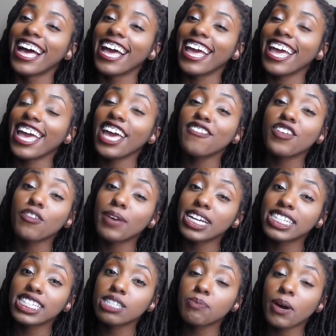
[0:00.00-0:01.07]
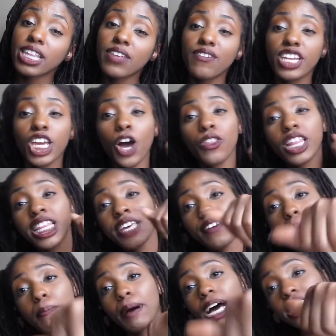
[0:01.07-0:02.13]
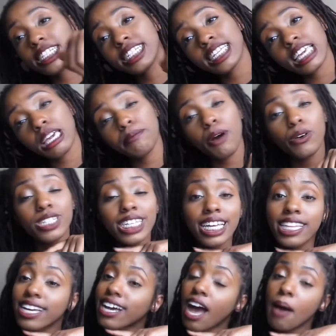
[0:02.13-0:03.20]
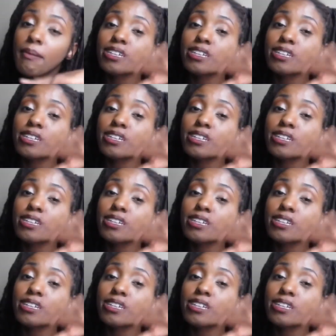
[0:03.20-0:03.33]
If you made it to this point in the video, then leave a punching emoji in the comment